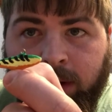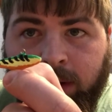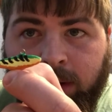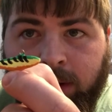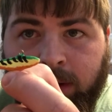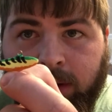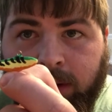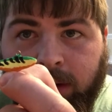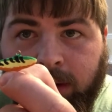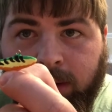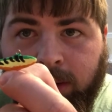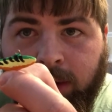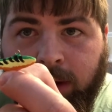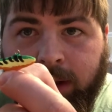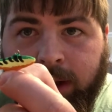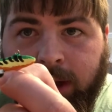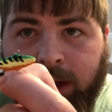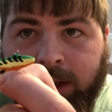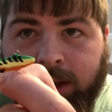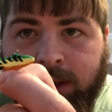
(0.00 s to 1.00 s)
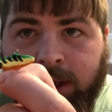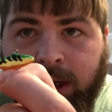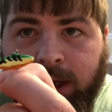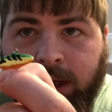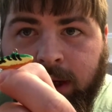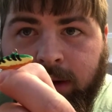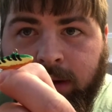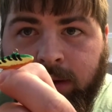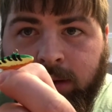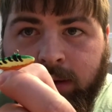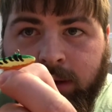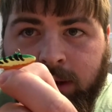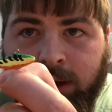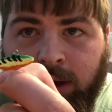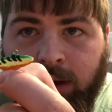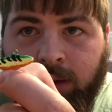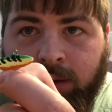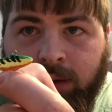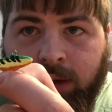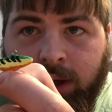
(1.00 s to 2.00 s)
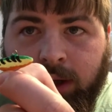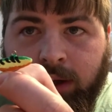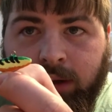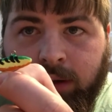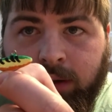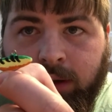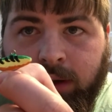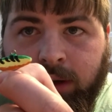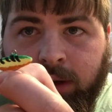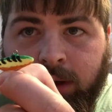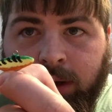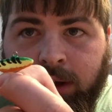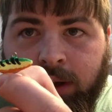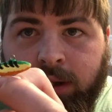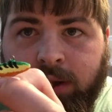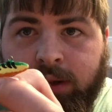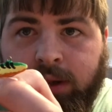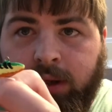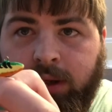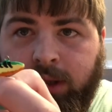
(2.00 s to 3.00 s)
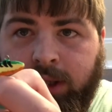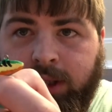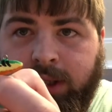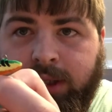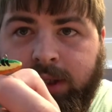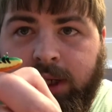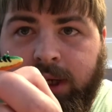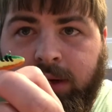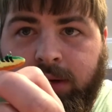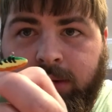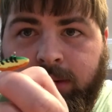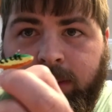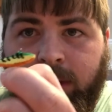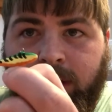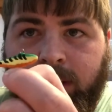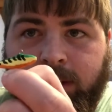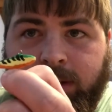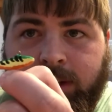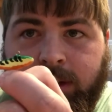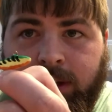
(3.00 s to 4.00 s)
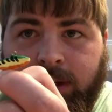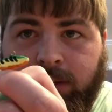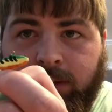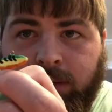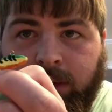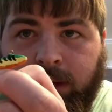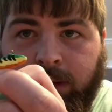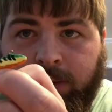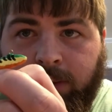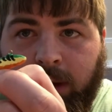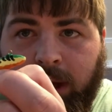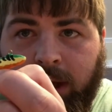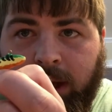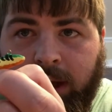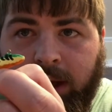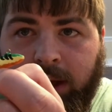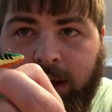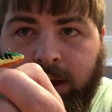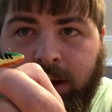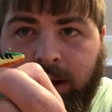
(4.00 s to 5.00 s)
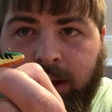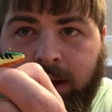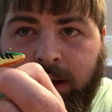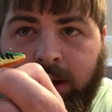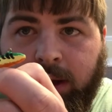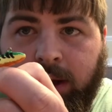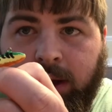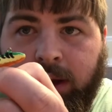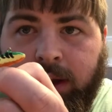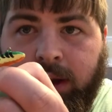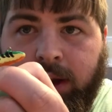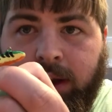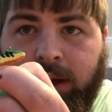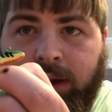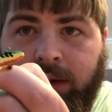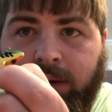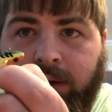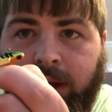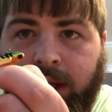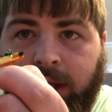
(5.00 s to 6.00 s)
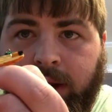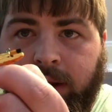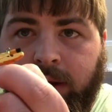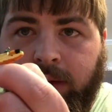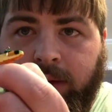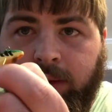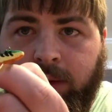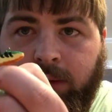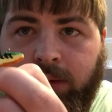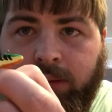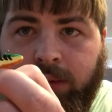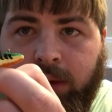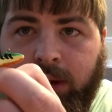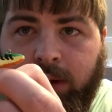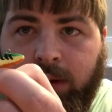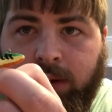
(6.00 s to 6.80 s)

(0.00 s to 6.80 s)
So you want that tail to go in. So like the tail means that when you paint and then you like swoop it.